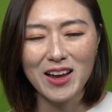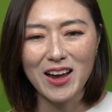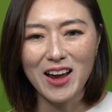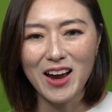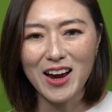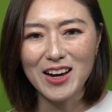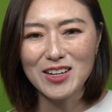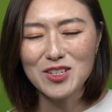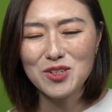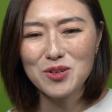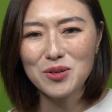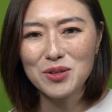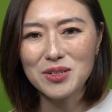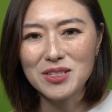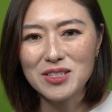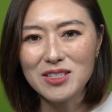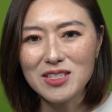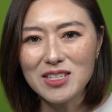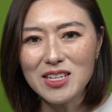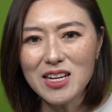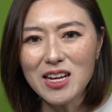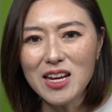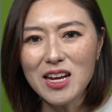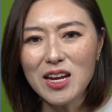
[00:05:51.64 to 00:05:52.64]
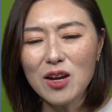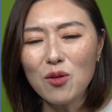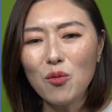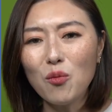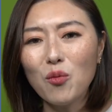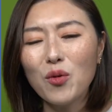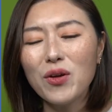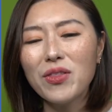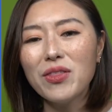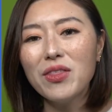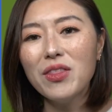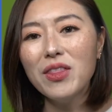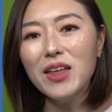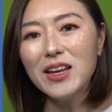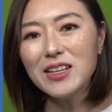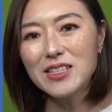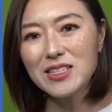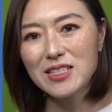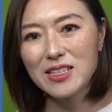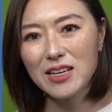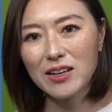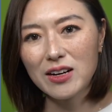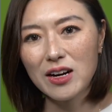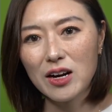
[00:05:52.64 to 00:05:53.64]
As you can see, with this
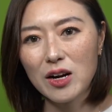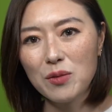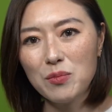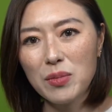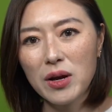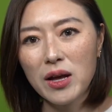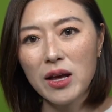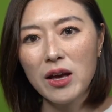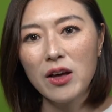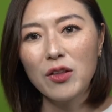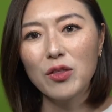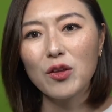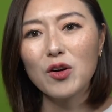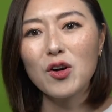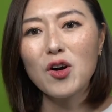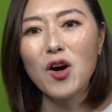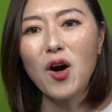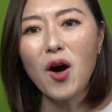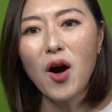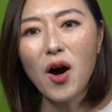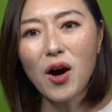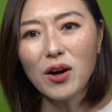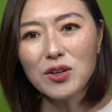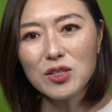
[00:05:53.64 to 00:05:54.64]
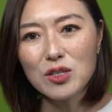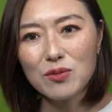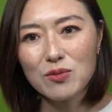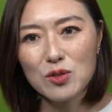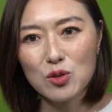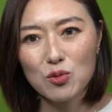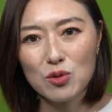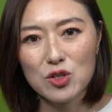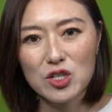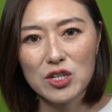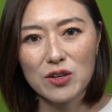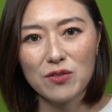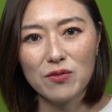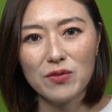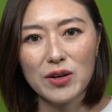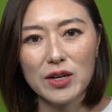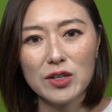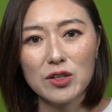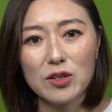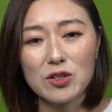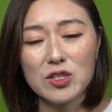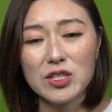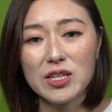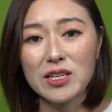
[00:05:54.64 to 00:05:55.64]
setup, the cost of switching
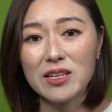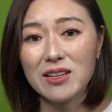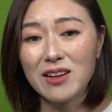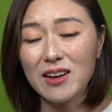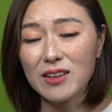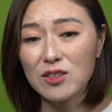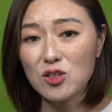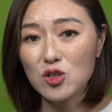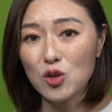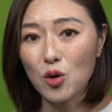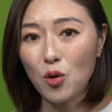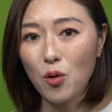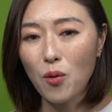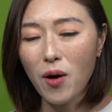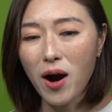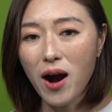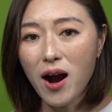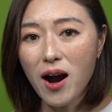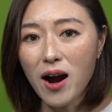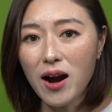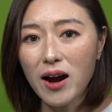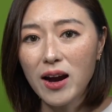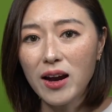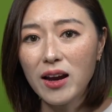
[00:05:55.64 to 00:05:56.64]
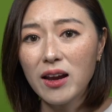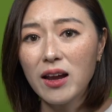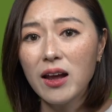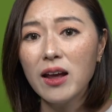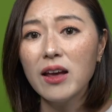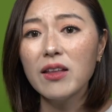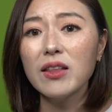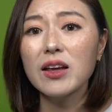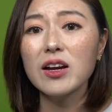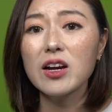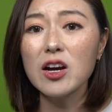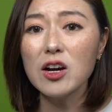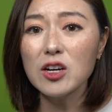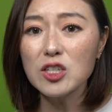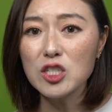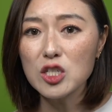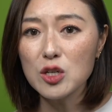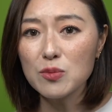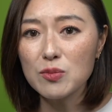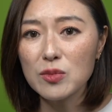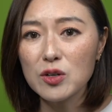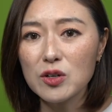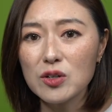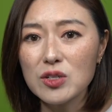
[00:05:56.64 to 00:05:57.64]
vendors can get so high that
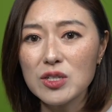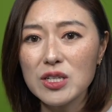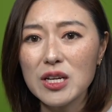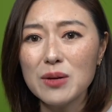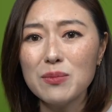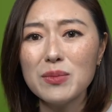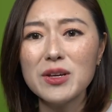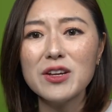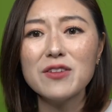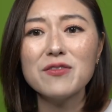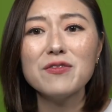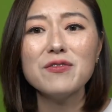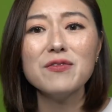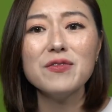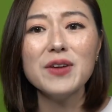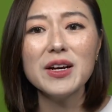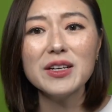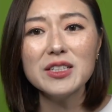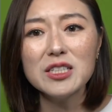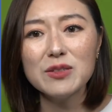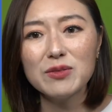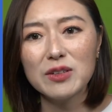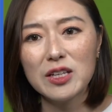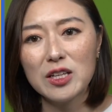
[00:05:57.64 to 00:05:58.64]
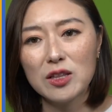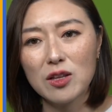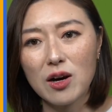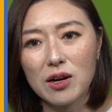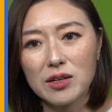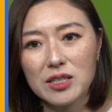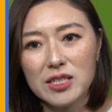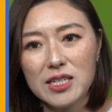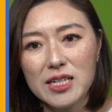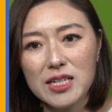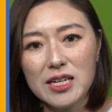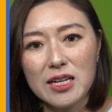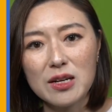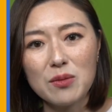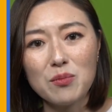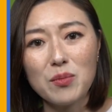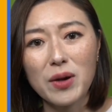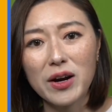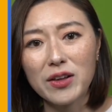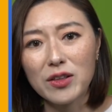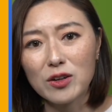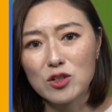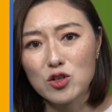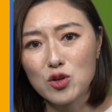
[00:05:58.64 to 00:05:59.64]
customers can be effectively locked in
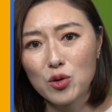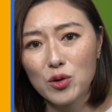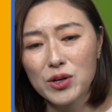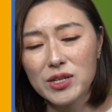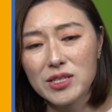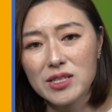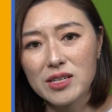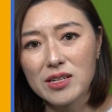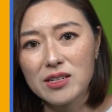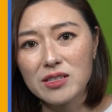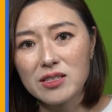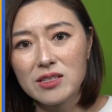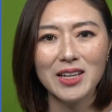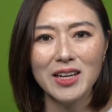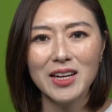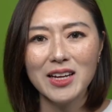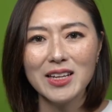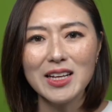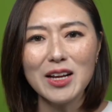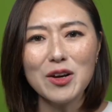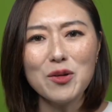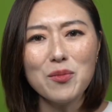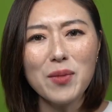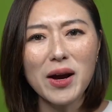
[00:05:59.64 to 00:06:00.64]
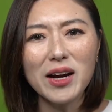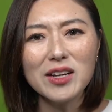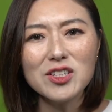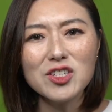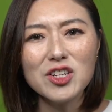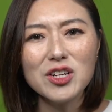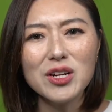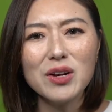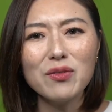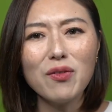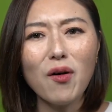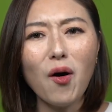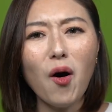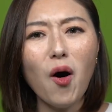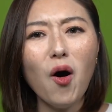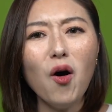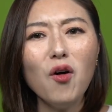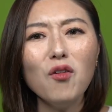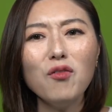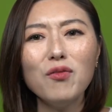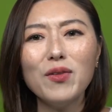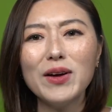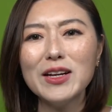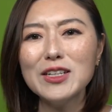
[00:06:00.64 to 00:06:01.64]
by their choices. Now imagine if
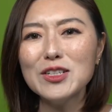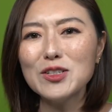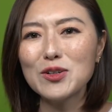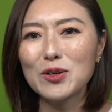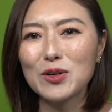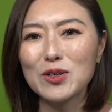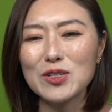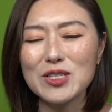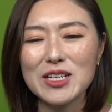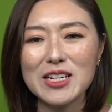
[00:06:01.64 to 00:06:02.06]
all vendors